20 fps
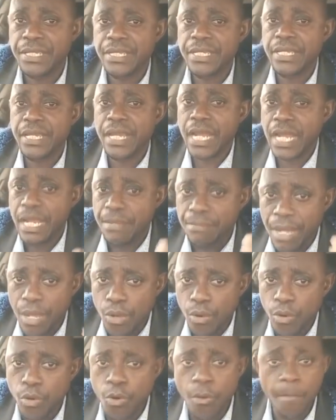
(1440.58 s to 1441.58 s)
and my
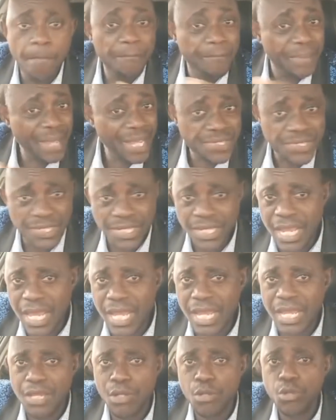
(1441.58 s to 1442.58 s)
own
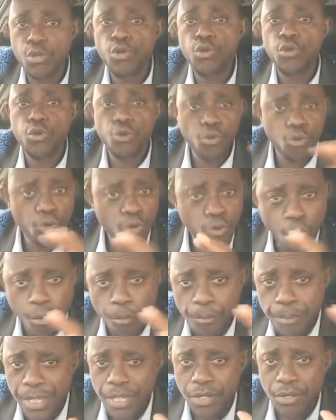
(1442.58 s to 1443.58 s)
personal
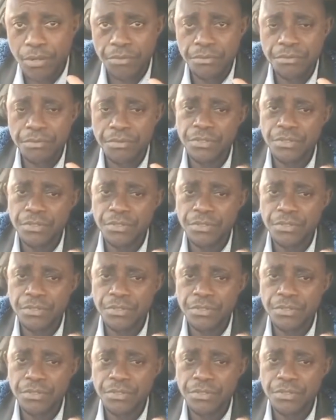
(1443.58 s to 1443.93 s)
opinion.